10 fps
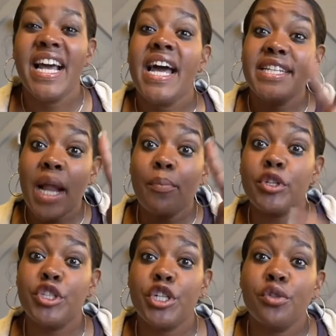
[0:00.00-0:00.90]
Number
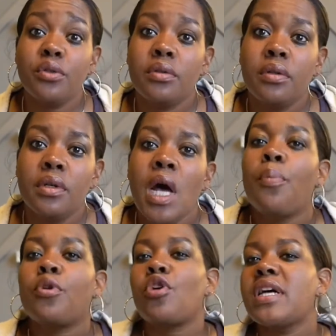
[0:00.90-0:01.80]
two,
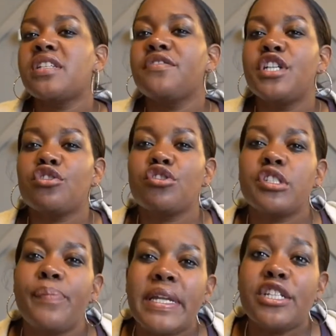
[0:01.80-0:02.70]
progressive children's
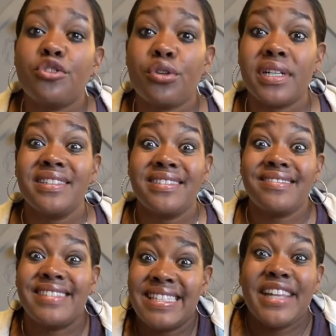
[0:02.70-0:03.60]
ministries
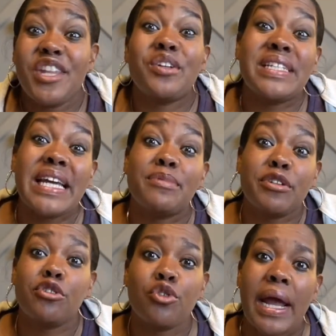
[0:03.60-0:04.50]
send their teams to
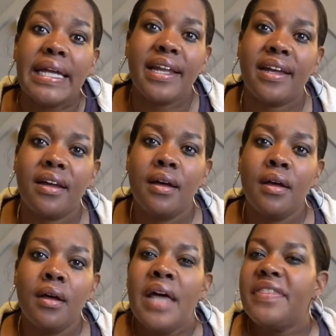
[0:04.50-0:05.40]
training.
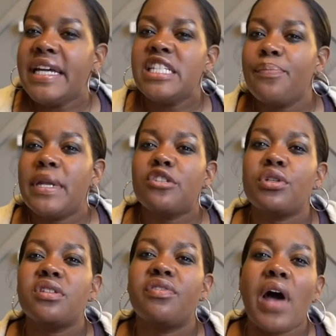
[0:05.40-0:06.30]
These
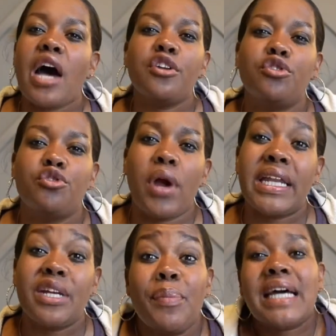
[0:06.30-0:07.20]
ministries value
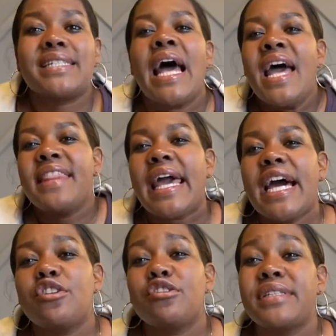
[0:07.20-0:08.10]
training because they
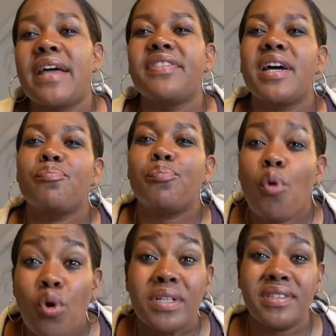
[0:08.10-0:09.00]
understand the
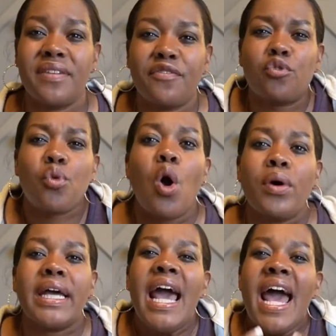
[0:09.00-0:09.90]
importance of
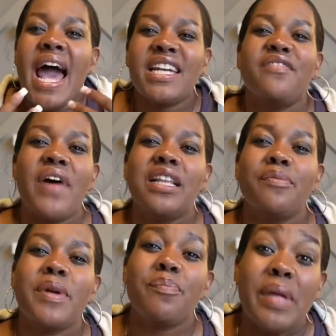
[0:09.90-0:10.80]
growing and
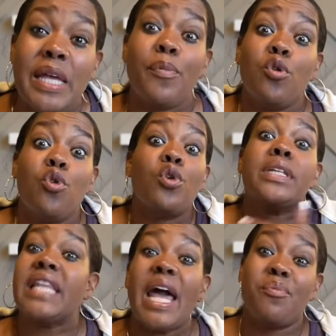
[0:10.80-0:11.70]
developing people who are
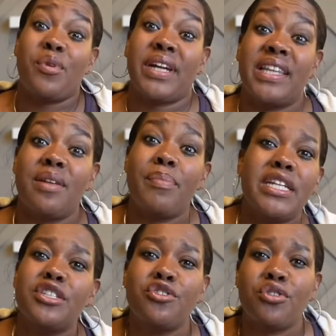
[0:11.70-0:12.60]
laboring in the
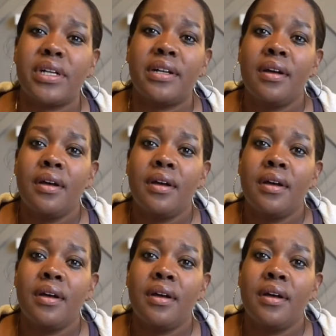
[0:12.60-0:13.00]
ministry.